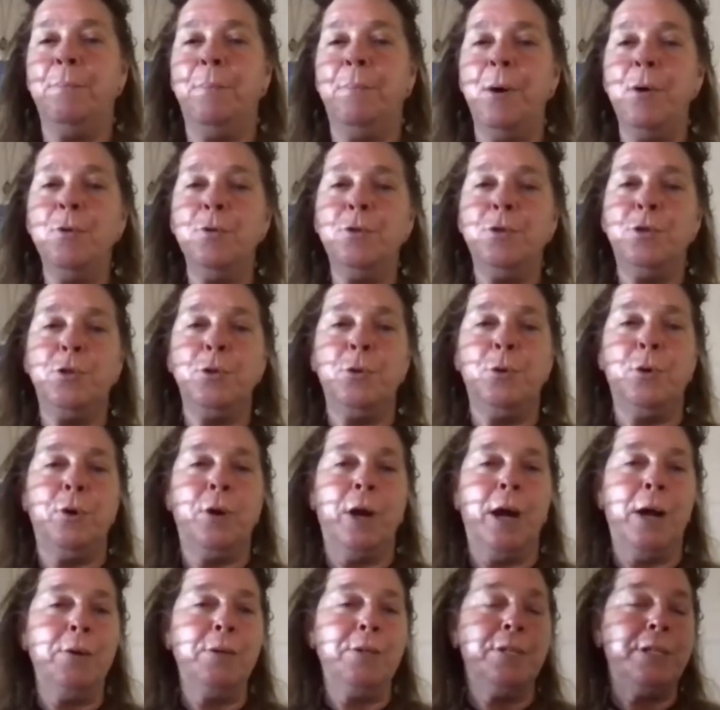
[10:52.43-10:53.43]
boat tour
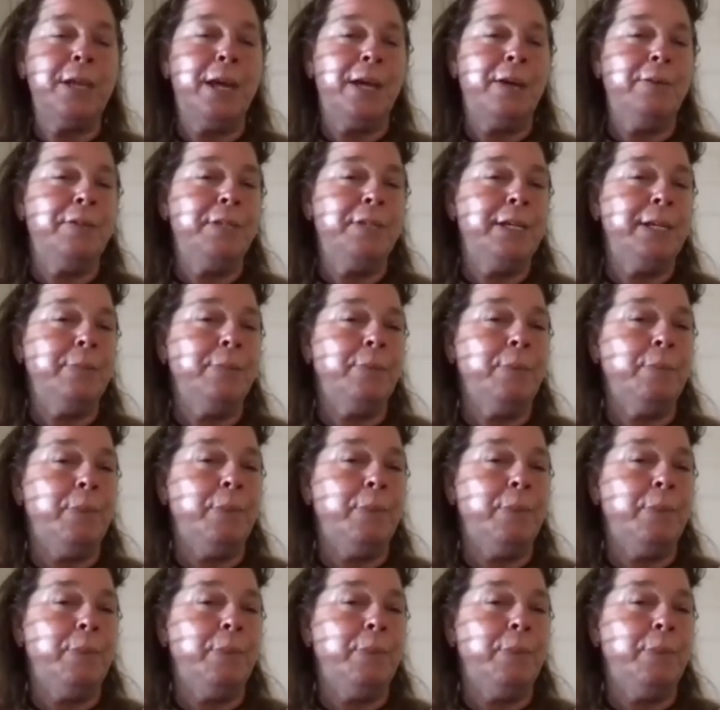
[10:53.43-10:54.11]
outside of tampa